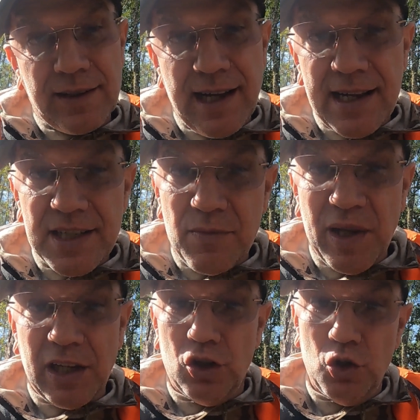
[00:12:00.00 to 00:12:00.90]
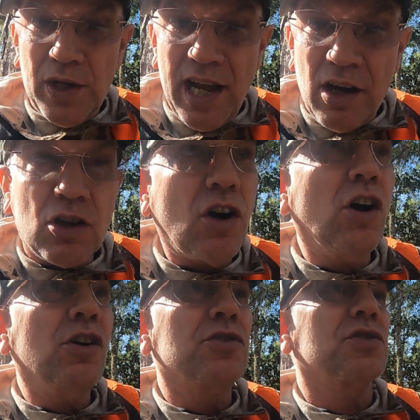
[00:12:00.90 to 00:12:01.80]
are guys that make hoot owl
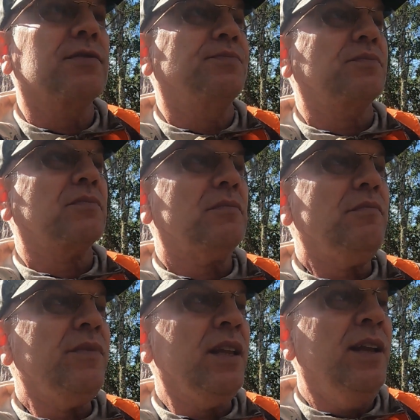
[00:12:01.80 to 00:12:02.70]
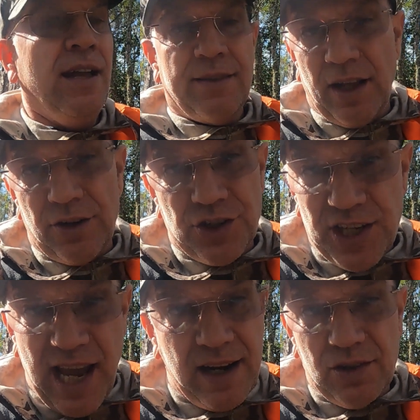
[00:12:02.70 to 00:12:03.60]
calls that are
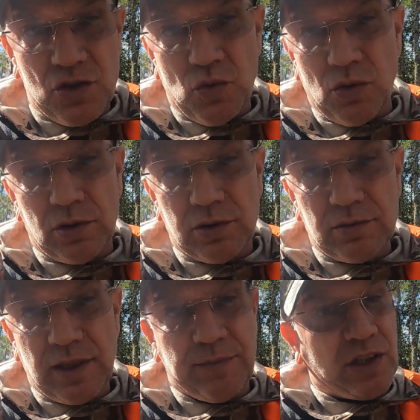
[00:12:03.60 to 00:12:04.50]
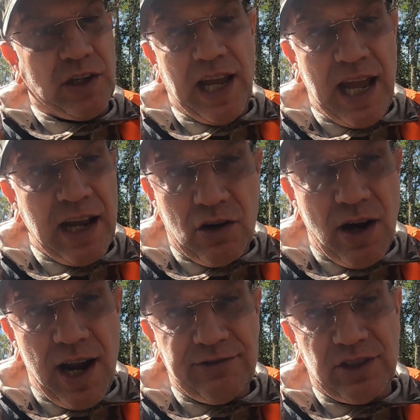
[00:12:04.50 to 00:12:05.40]
just out of this world. I mean,
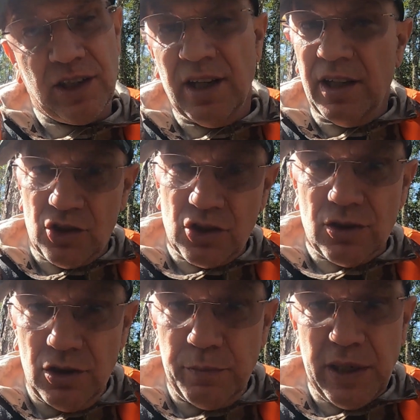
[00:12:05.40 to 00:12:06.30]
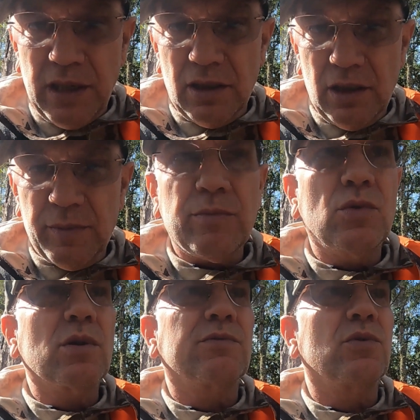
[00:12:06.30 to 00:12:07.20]
handcrafted. Sure, you'll pay a little bit
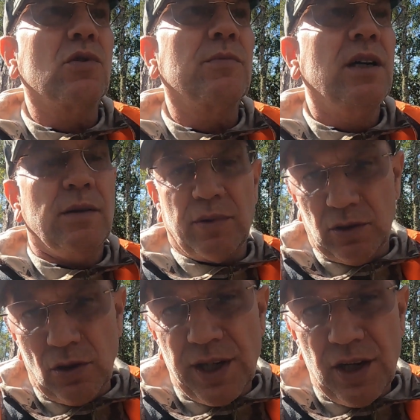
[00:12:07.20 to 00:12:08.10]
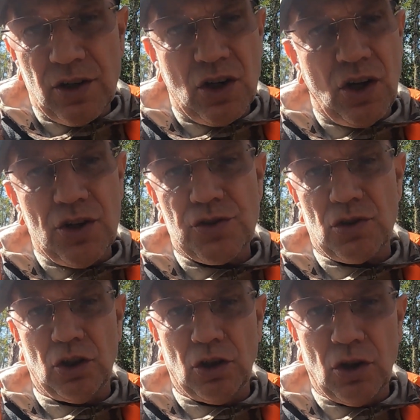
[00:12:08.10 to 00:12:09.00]
more for them, but locator calls
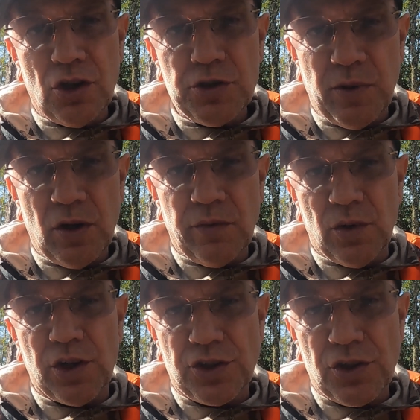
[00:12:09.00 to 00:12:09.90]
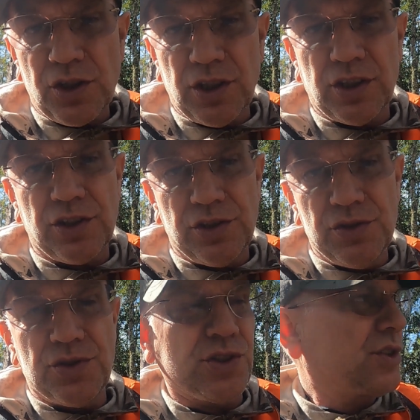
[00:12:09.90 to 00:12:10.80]
are a large part of what a turkey hunter
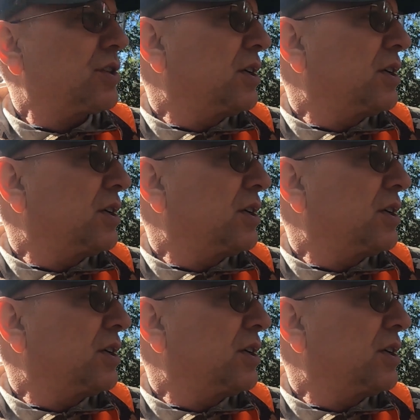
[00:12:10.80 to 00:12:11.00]
uses.